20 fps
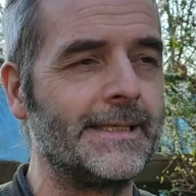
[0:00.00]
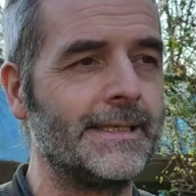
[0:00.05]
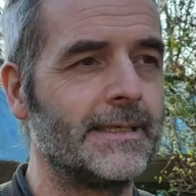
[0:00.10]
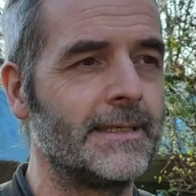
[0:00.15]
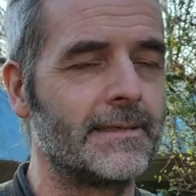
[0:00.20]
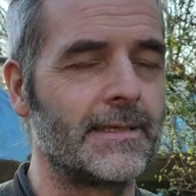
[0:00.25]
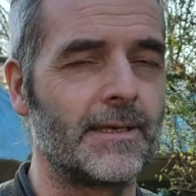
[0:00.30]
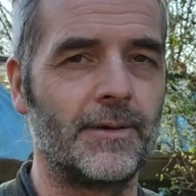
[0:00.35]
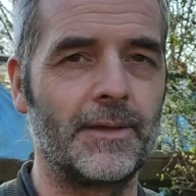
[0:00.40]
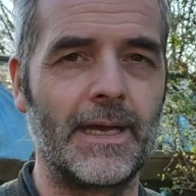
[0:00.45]

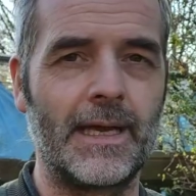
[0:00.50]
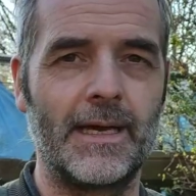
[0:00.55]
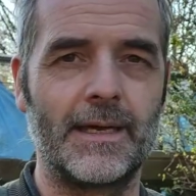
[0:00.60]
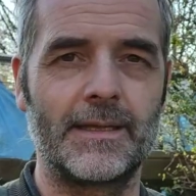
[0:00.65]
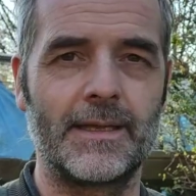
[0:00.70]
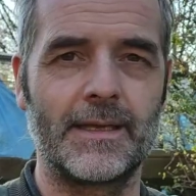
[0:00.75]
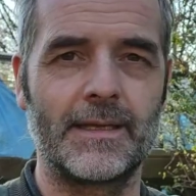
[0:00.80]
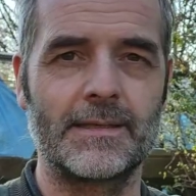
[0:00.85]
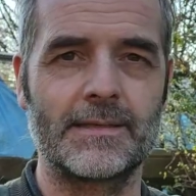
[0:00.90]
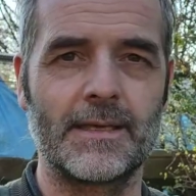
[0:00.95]
So yeah, I
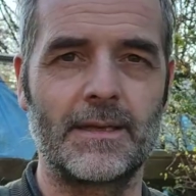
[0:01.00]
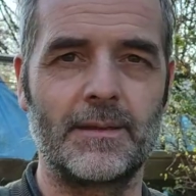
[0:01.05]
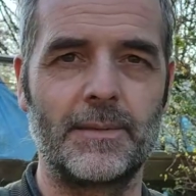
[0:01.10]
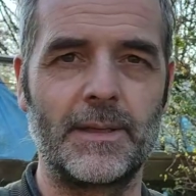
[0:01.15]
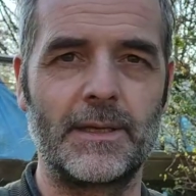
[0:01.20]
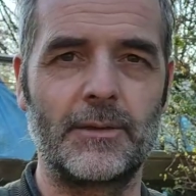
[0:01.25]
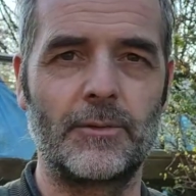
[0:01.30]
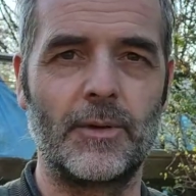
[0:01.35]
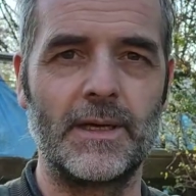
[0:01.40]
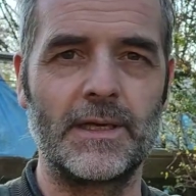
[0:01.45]
think it's going to be
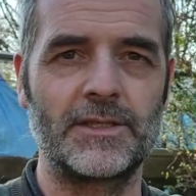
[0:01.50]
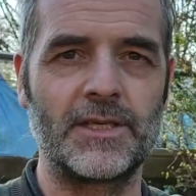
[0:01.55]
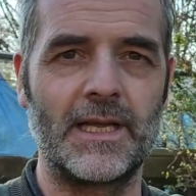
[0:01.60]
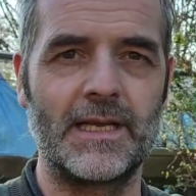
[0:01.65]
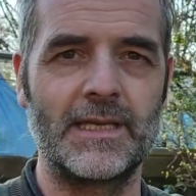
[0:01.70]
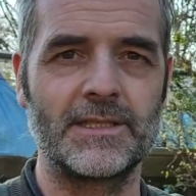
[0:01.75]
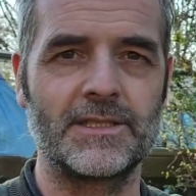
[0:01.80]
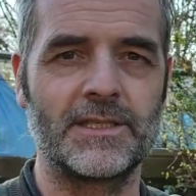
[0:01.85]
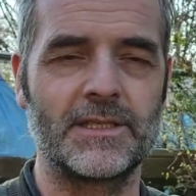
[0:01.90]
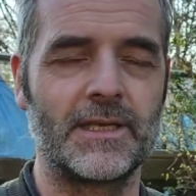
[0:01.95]
quite a
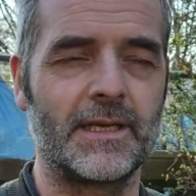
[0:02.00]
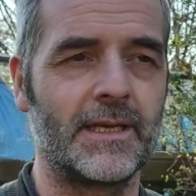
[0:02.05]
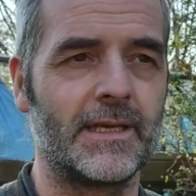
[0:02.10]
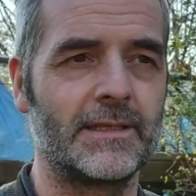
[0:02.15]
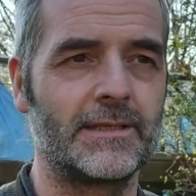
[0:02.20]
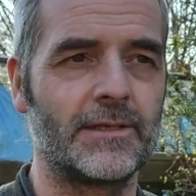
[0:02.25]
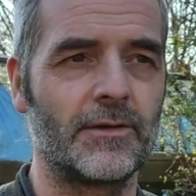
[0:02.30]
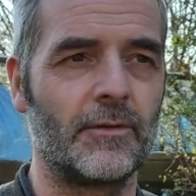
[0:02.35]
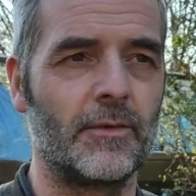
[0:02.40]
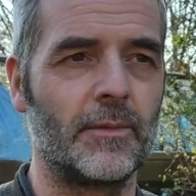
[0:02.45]
challenge
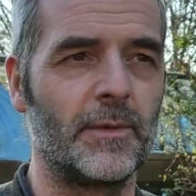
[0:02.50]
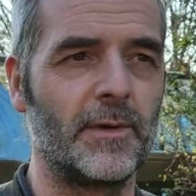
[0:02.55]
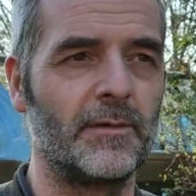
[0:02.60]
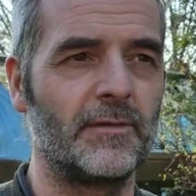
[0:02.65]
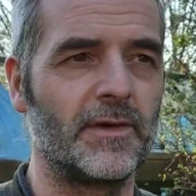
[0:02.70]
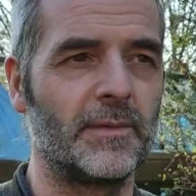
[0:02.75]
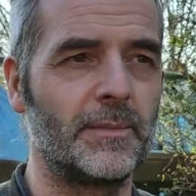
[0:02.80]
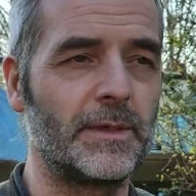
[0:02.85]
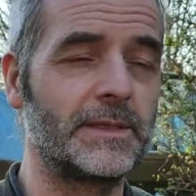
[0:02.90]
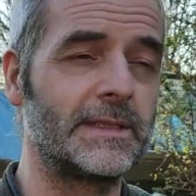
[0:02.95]
to remove
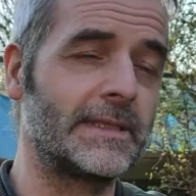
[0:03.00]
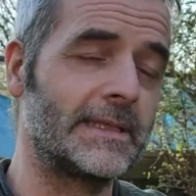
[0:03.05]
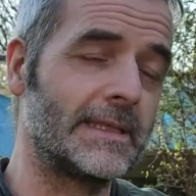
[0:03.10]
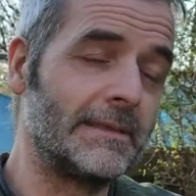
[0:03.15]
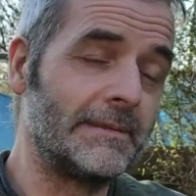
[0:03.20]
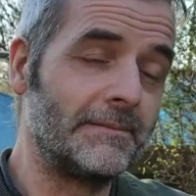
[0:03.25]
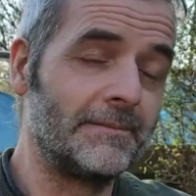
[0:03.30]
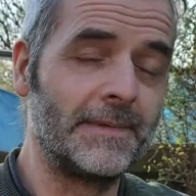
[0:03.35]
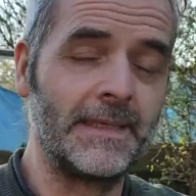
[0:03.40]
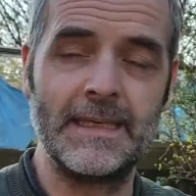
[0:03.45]
it, but
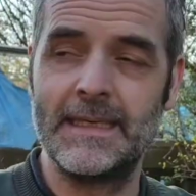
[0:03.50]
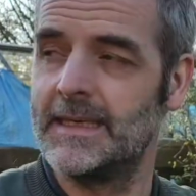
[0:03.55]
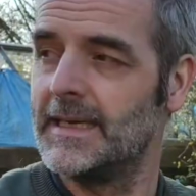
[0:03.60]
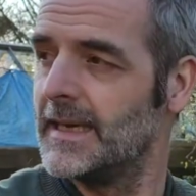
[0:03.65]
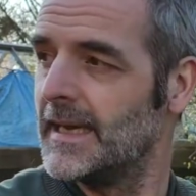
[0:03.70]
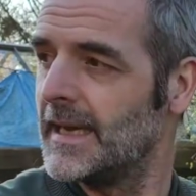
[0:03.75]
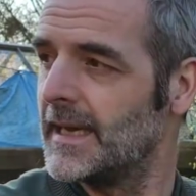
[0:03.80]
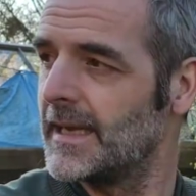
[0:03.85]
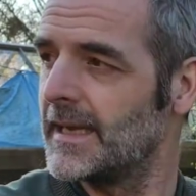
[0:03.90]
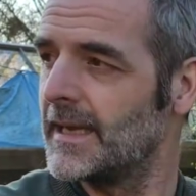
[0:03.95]

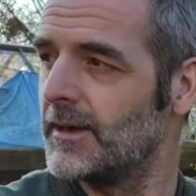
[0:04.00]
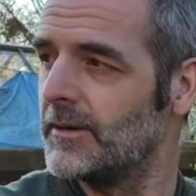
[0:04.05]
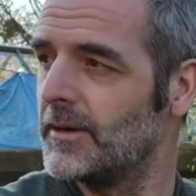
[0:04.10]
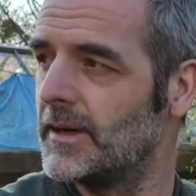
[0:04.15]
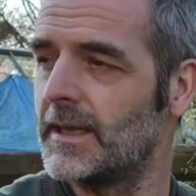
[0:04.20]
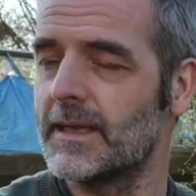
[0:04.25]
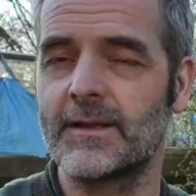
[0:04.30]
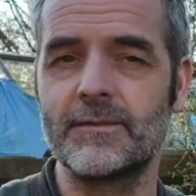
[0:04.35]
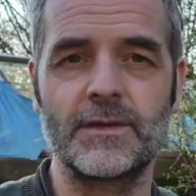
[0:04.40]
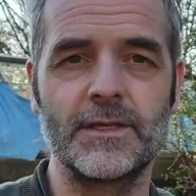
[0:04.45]
hey ho,
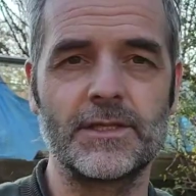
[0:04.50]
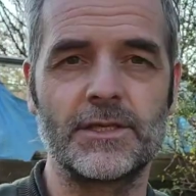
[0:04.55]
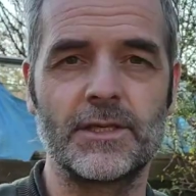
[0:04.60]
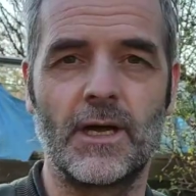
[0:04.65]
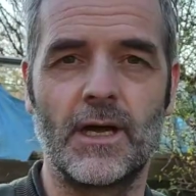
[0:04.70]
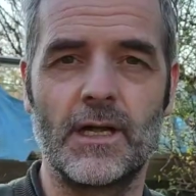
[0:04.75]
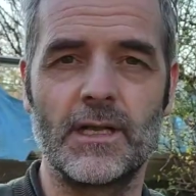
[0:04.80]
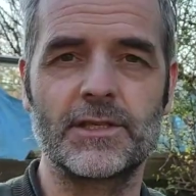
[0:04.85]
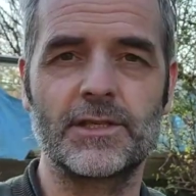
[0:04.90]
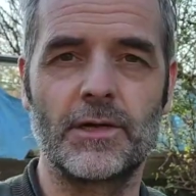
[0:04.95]
I'll give it a shot.
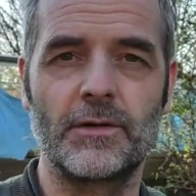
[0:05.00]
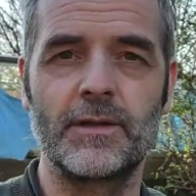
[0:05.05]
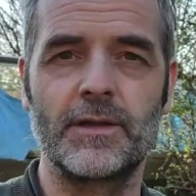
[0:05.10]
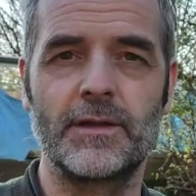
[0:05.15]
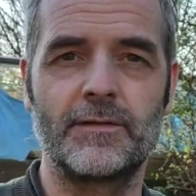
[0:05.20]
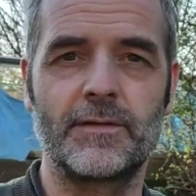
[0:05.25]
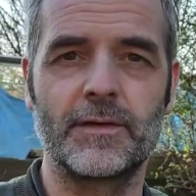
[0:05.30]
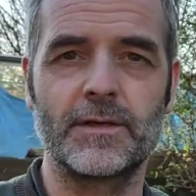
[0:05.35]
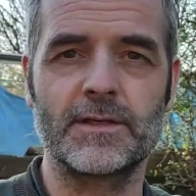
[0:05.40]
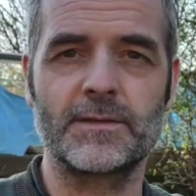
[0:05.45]
I'll show you the
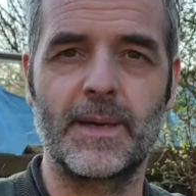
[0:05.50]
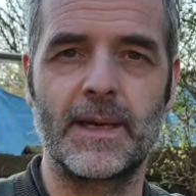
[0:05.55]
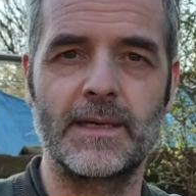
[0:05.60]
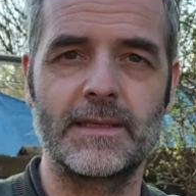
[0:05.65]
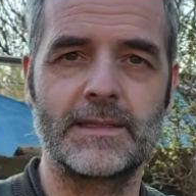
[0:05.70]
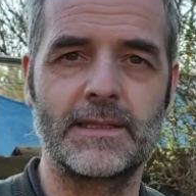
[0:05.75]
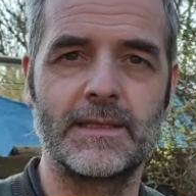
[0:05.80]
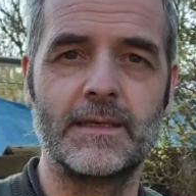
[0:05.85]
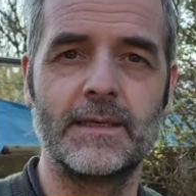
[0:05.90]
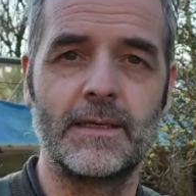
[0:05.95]
first part.
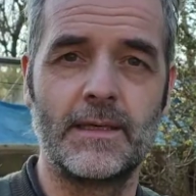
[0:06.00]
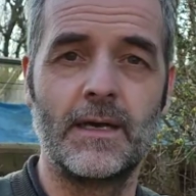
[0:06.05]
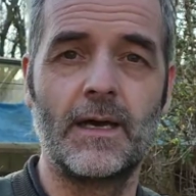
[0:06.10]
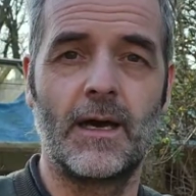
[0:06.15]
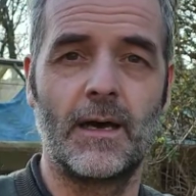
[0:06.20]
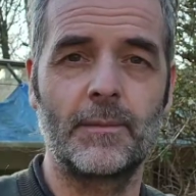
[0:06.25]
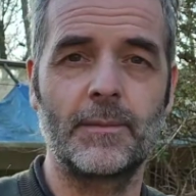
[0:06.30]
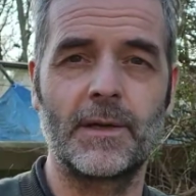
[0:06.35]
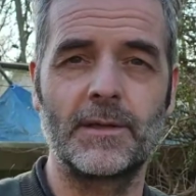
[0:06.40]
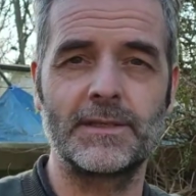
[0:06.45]

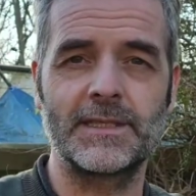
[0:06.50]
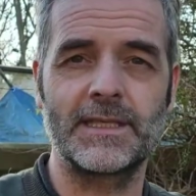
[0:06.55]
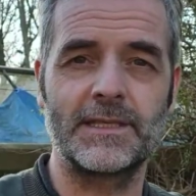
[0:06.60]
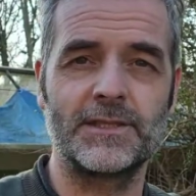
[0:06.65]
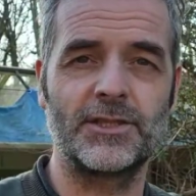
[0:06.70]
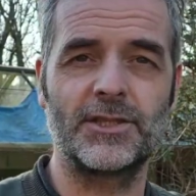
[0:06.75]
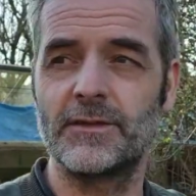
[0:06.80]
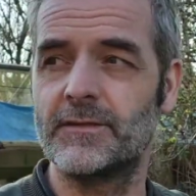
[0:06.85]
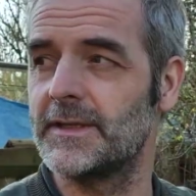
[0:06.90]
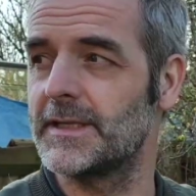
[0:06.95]
I'm going to get a
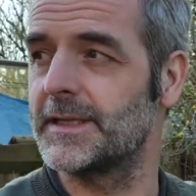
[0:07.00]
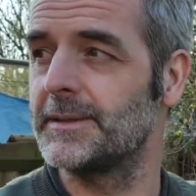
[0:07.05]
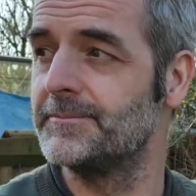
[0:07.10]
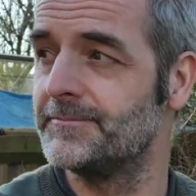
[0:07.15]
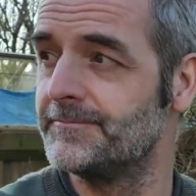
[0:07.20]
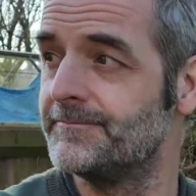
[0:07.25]
shovel now.